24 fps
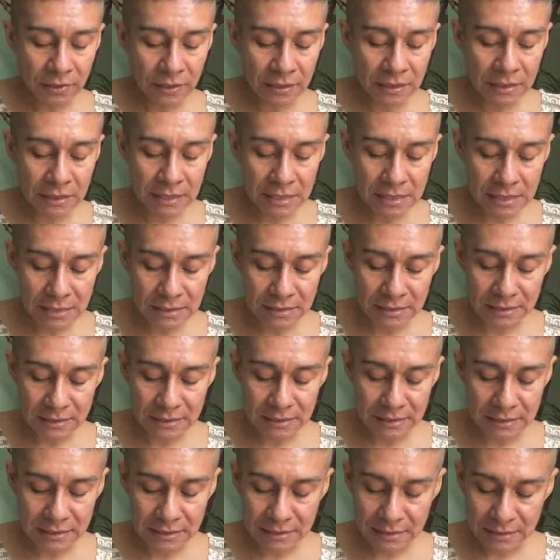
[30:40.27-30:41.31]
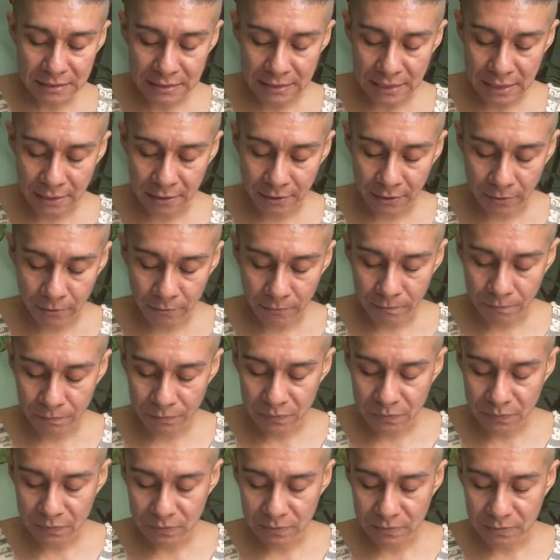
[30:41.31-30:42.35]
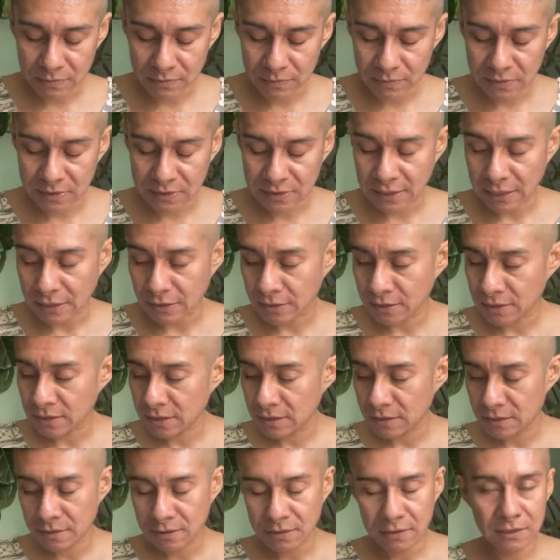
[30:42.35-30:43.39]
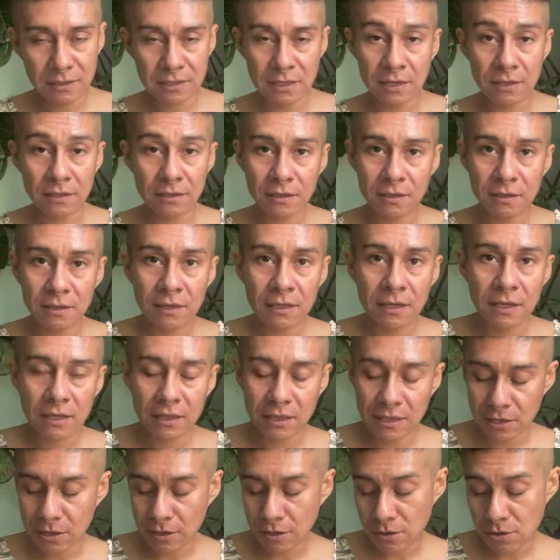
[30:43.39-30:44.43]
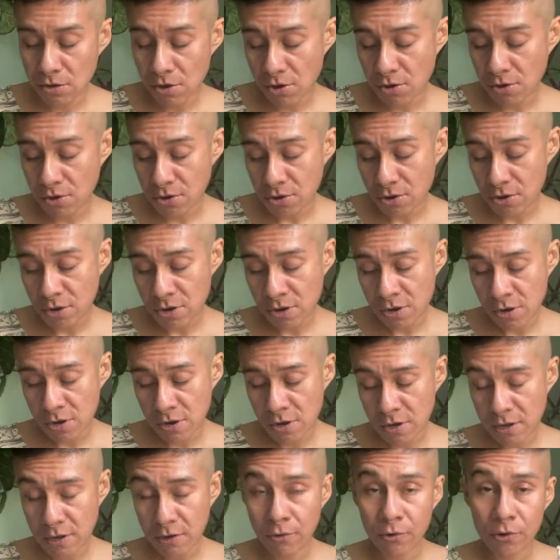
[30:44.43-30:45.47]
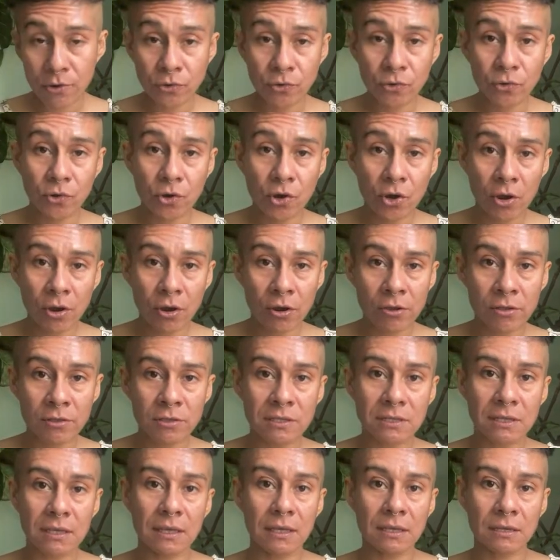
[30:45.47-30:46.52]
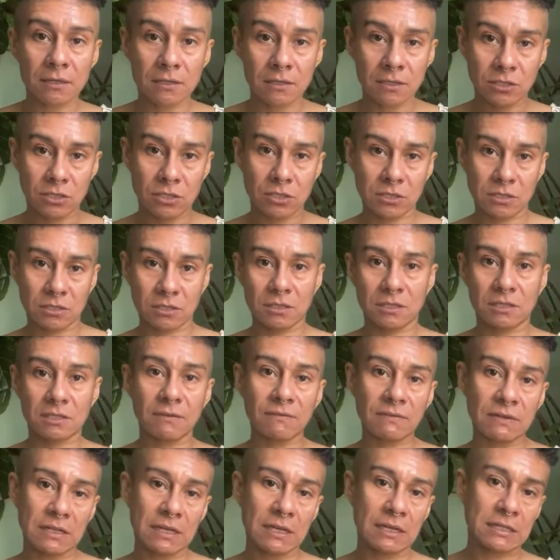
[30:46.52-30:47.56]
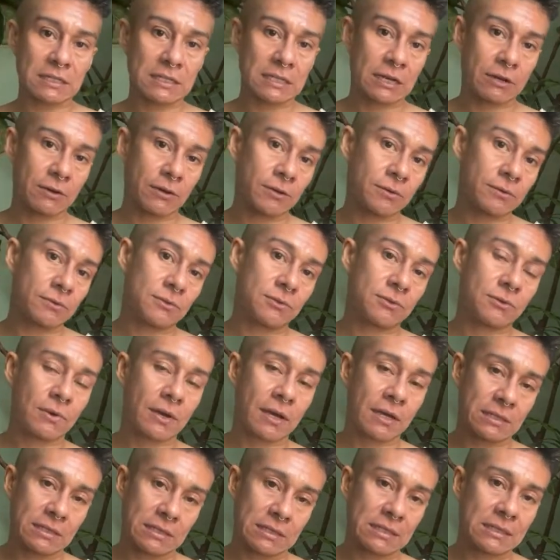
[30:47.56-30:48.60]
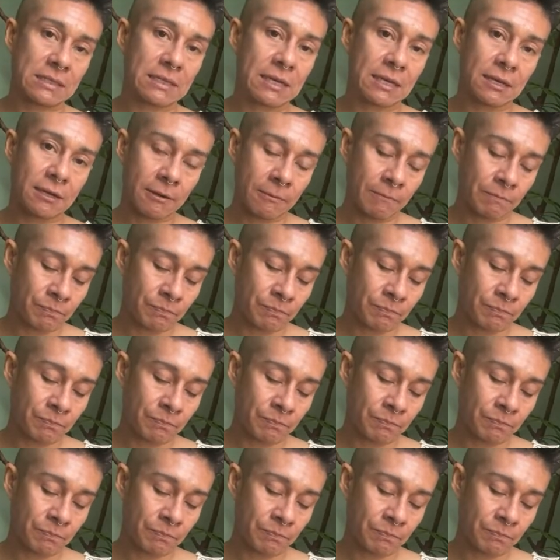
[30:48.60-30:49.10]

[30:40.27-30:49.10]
in this skeleton deck, there are oracle cards in addition to the 78 tarot. So I just like